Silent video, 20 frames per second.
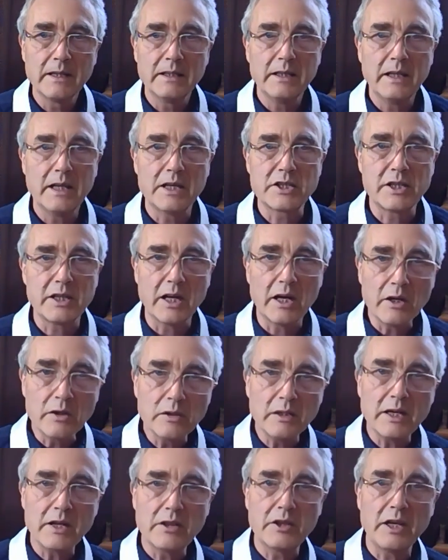It's the
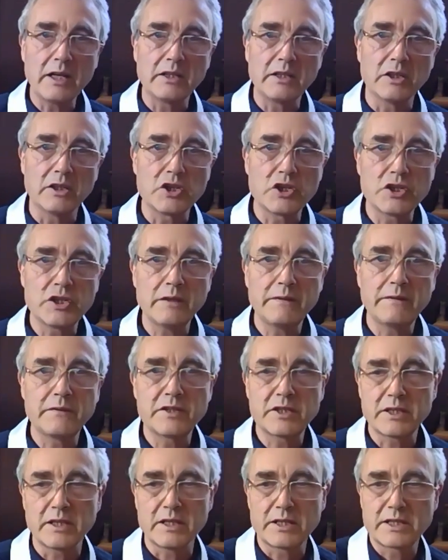only thing that
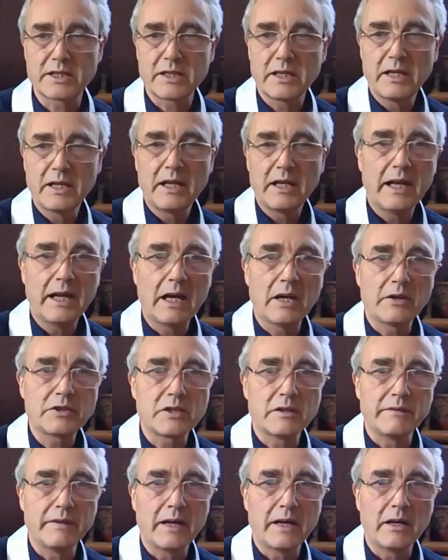shifts us out
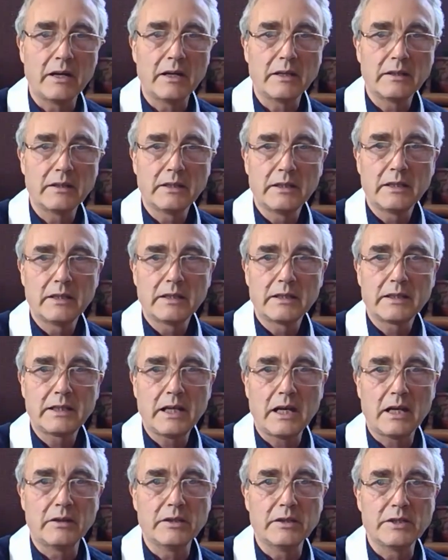of our
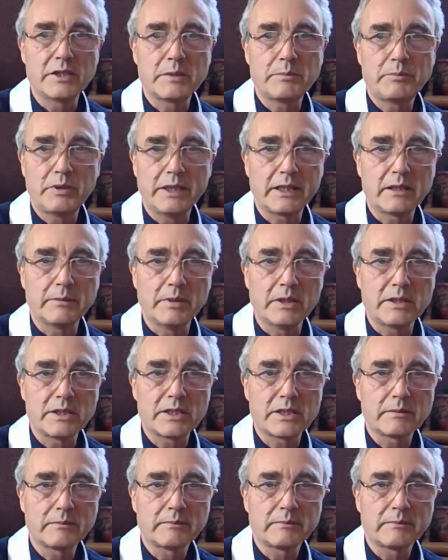current predicament.